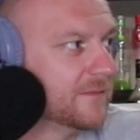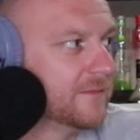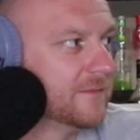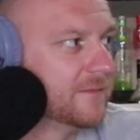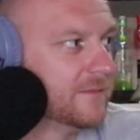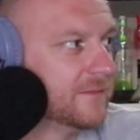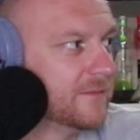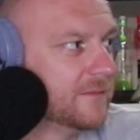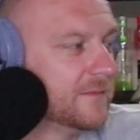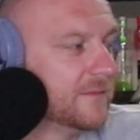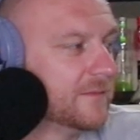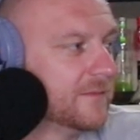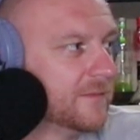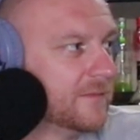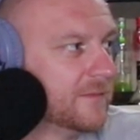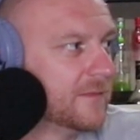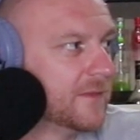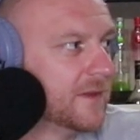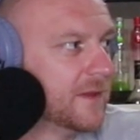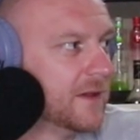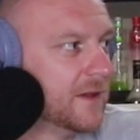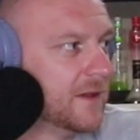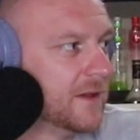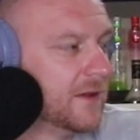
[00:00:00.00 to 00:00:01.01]

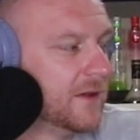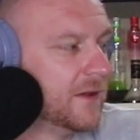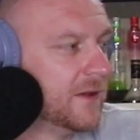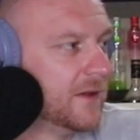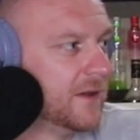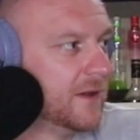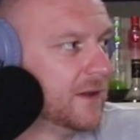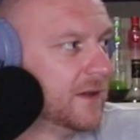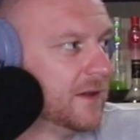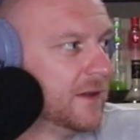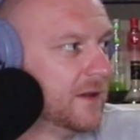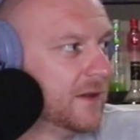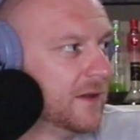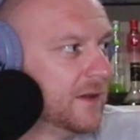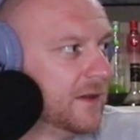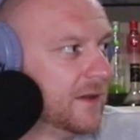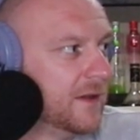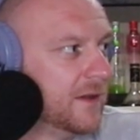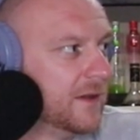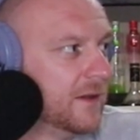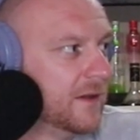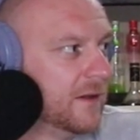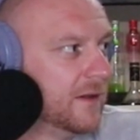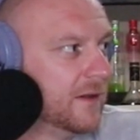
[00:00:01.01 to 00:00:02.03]

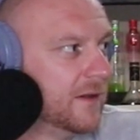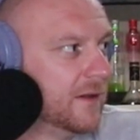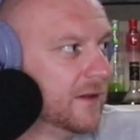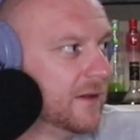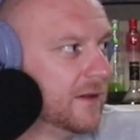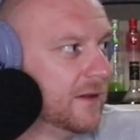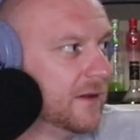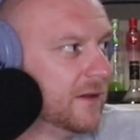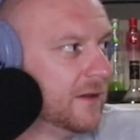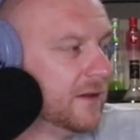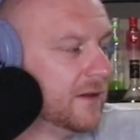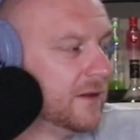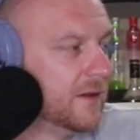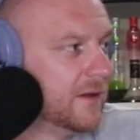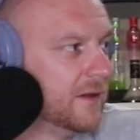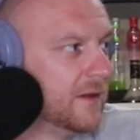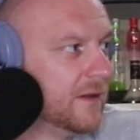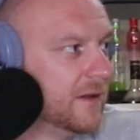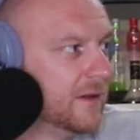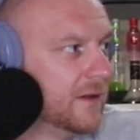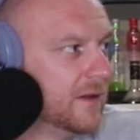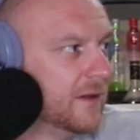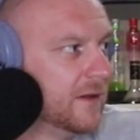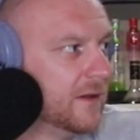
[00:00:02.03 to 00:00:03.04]

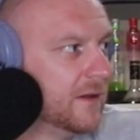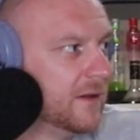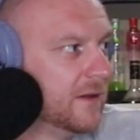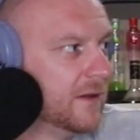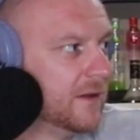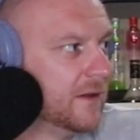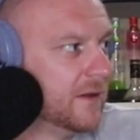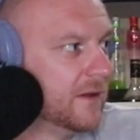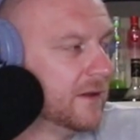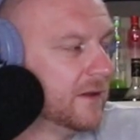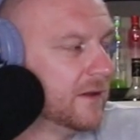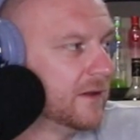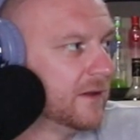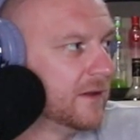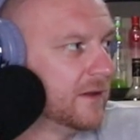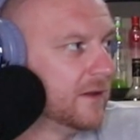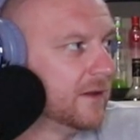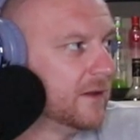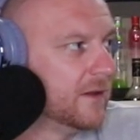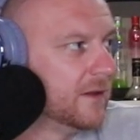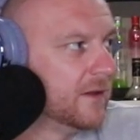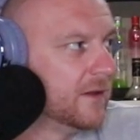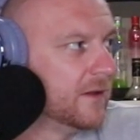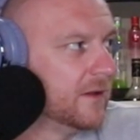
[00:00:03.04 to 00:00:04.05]

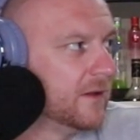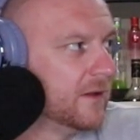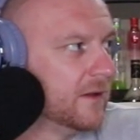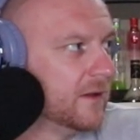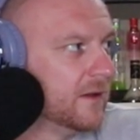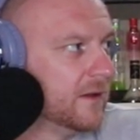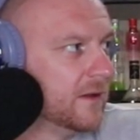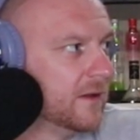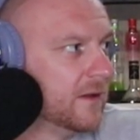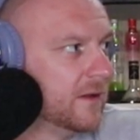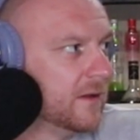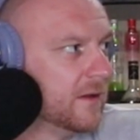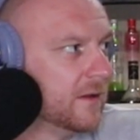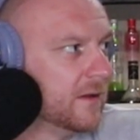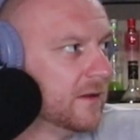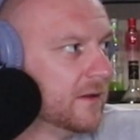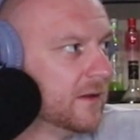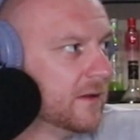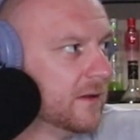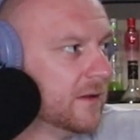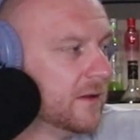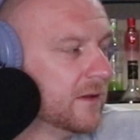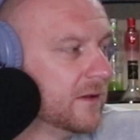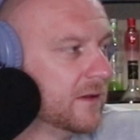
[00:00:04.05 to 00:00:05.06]

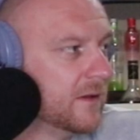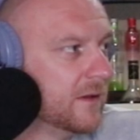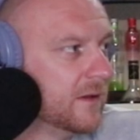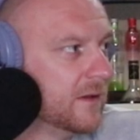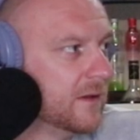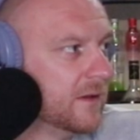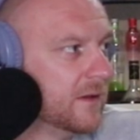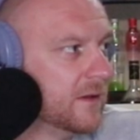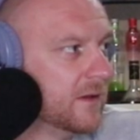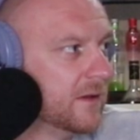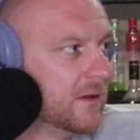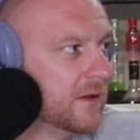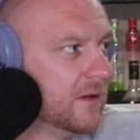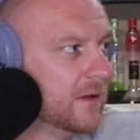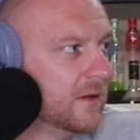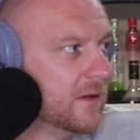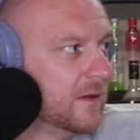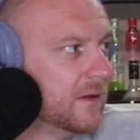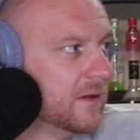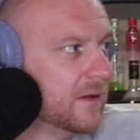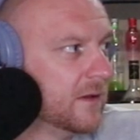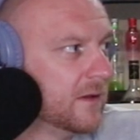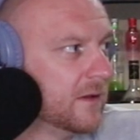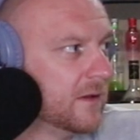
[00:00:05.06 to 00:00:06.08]

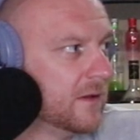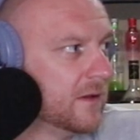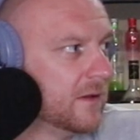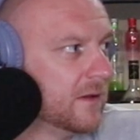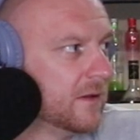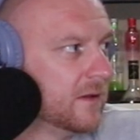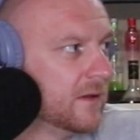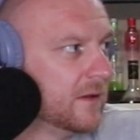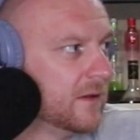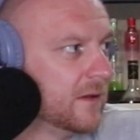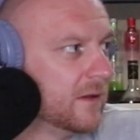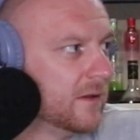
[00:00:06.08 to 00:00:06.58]
[no speech]